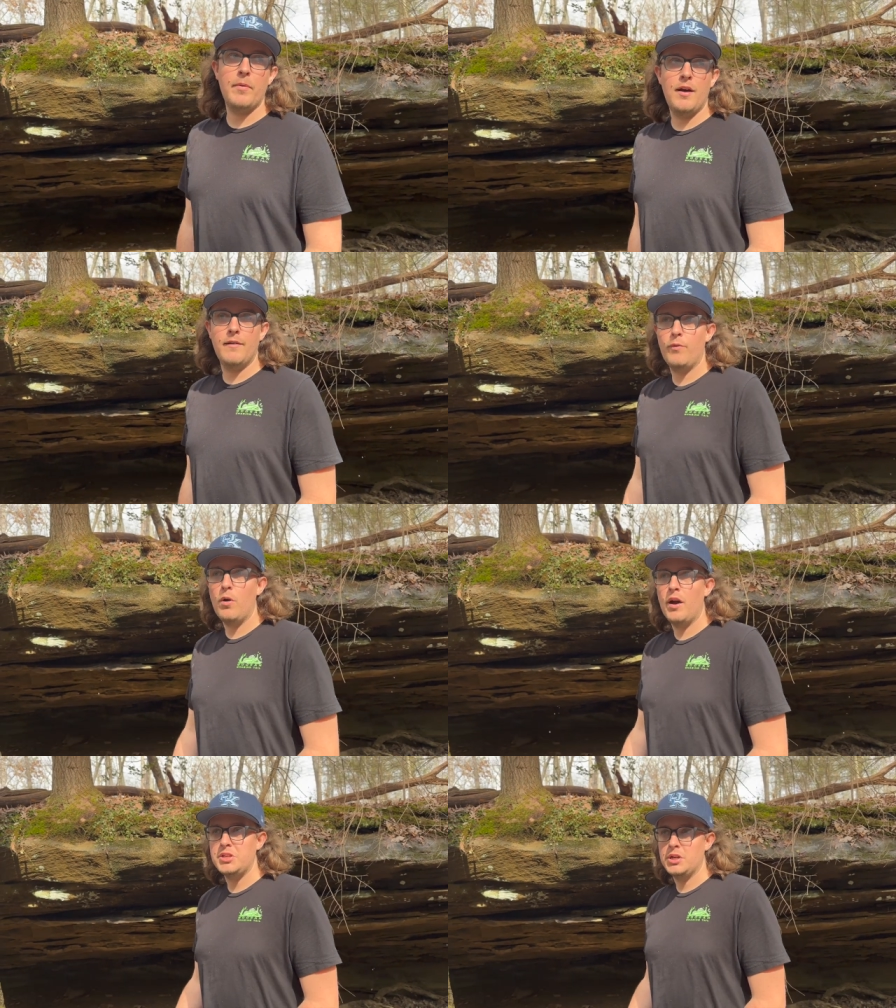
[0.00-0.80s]
off,
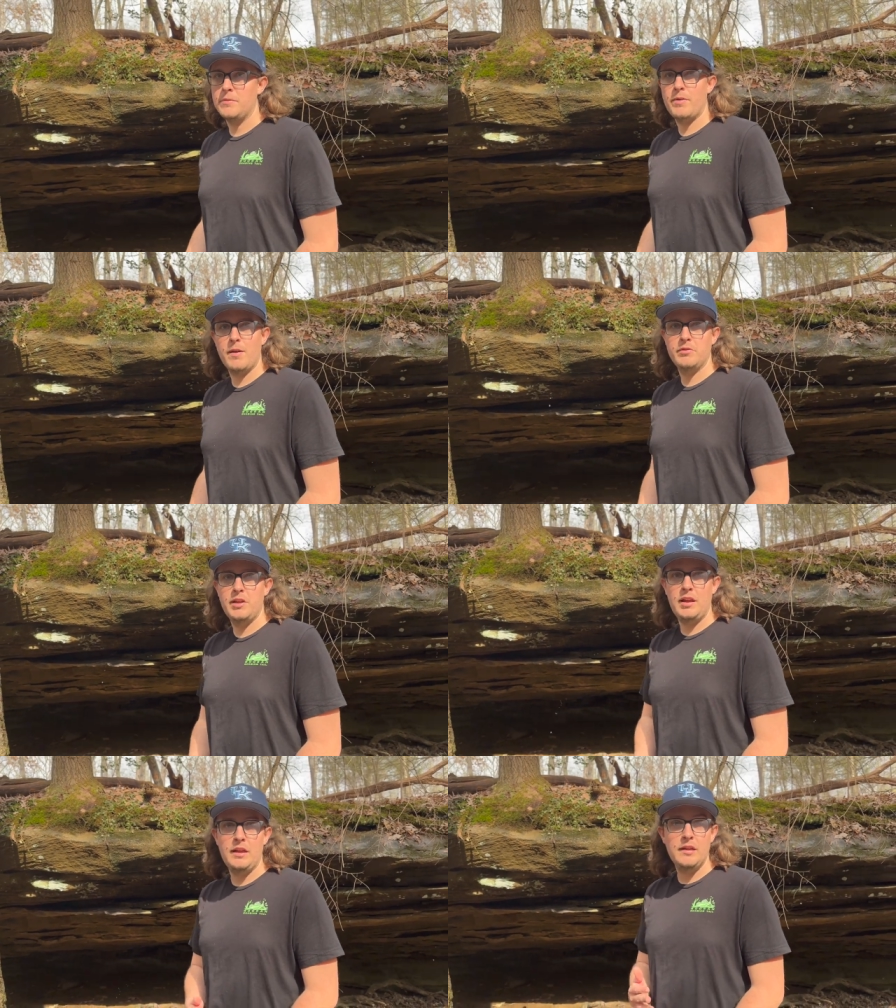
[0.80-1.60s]
what, John?
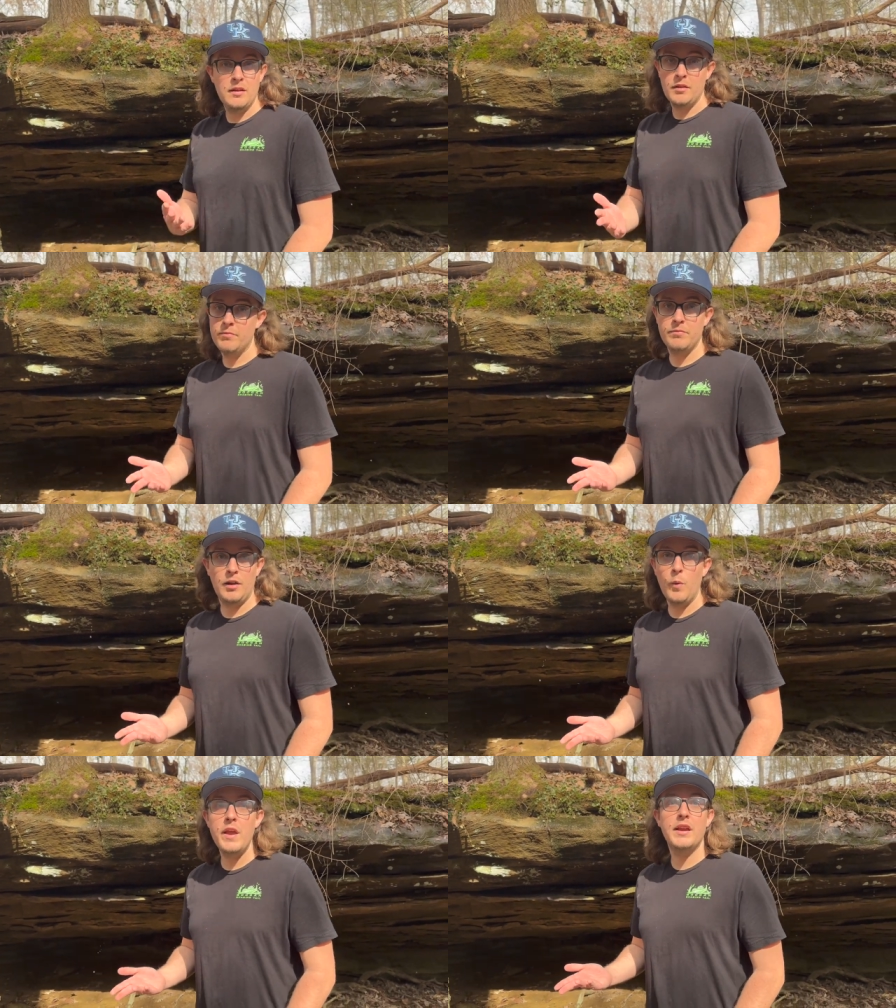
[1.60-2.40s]
Probably
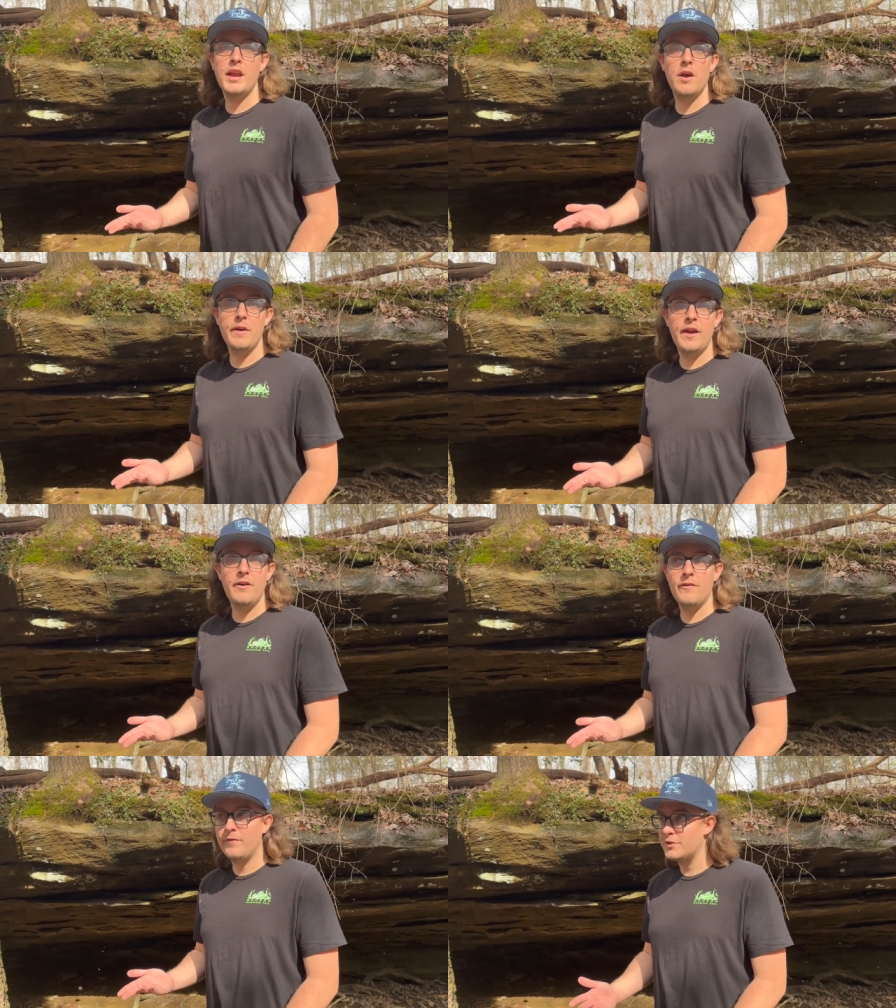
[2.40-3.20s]
a week ago
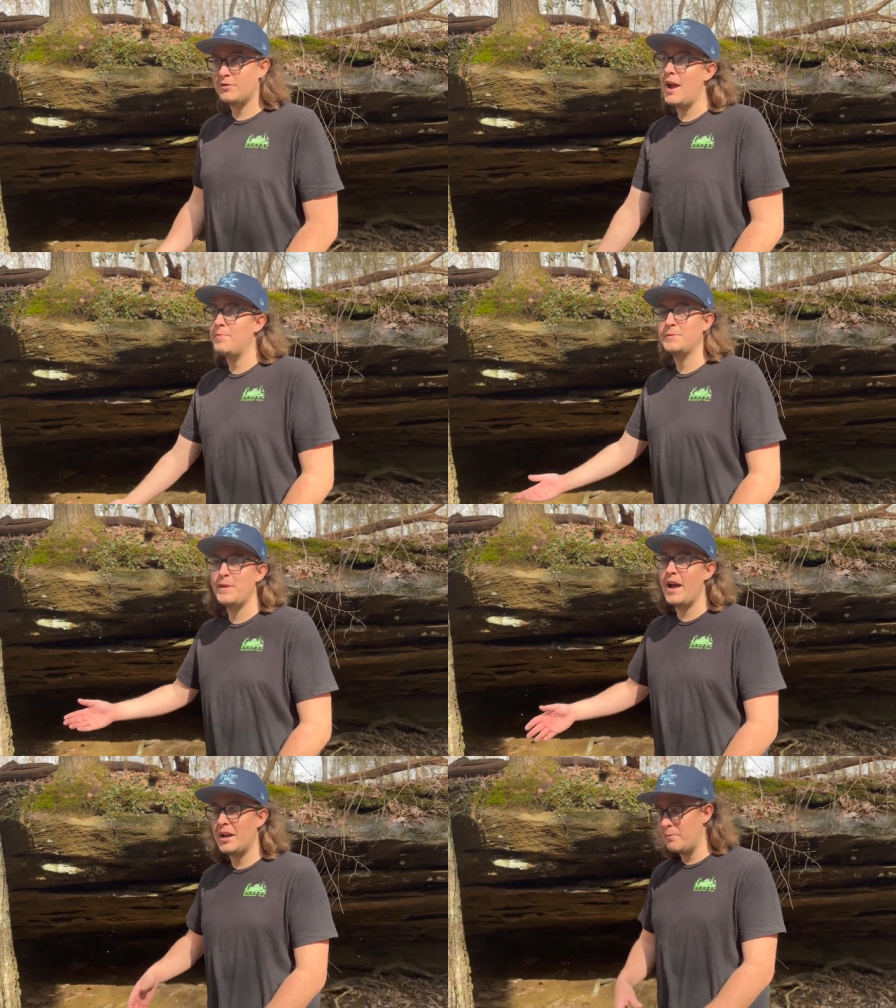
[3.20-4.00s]
now. This trap has been out of